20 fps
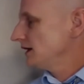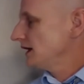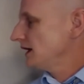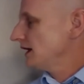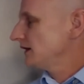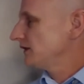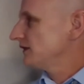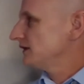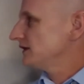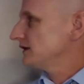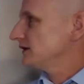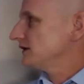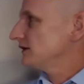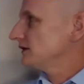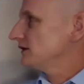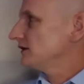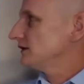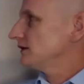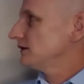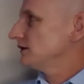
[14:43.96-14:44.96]
And
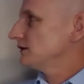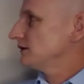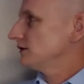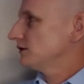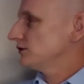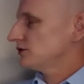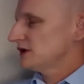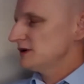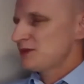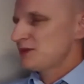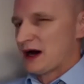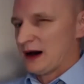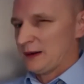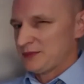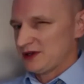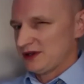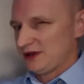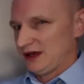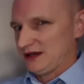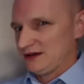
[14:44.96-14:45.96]
the 3
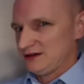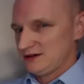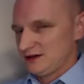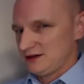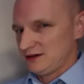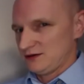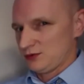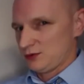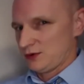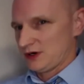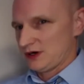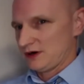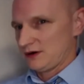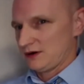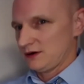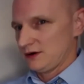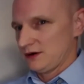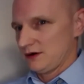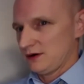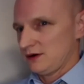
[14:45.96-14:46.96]
populations
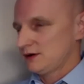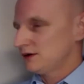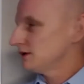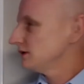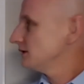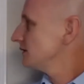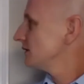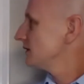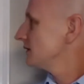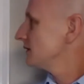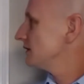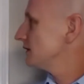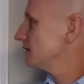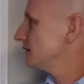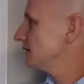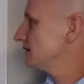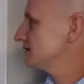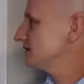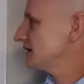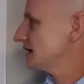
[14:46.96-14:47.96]
where
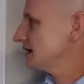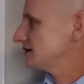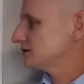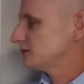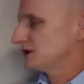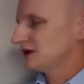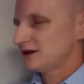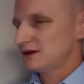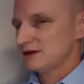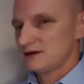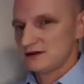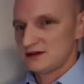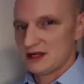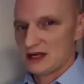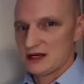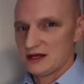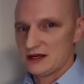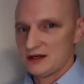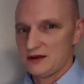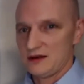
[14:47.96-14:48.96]
this has been
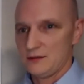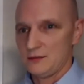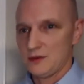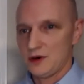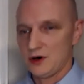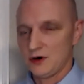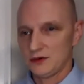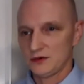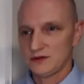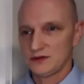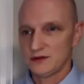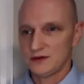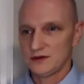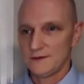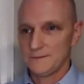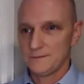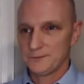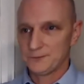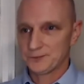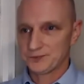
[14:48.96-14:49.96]
studied the most
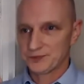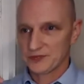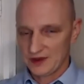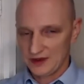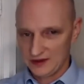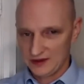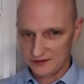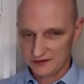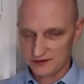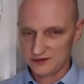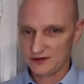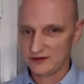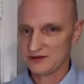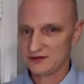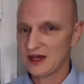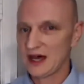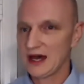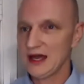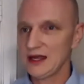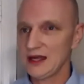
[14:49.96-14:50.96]
in
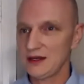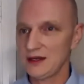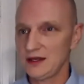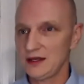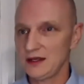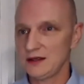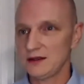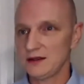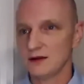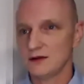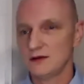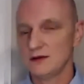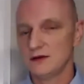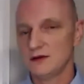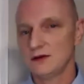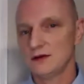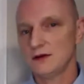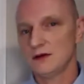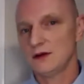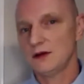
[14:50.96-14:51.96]
society
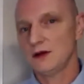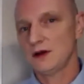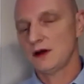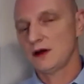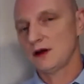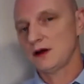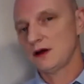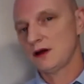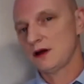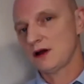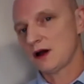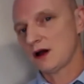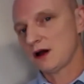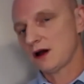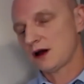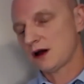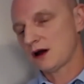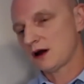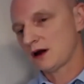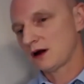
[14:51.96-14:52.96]

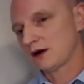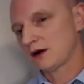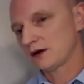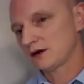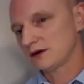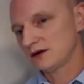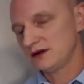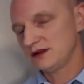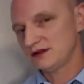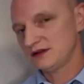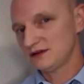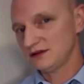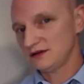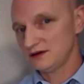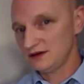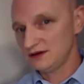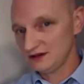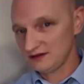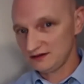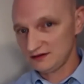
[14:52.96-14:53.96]
are
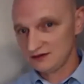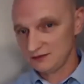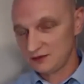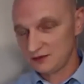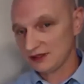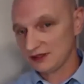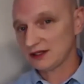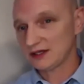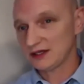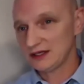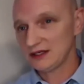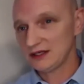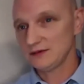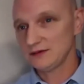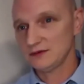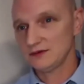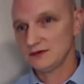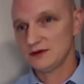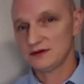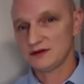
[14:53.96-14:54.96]
disability,
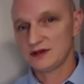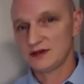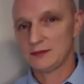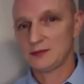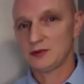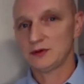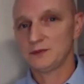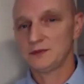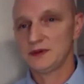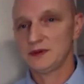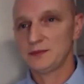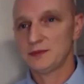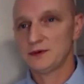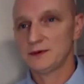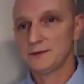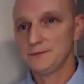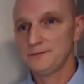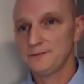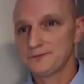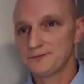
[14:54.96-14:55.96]
disabled
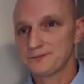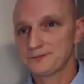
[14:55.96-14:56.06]
people,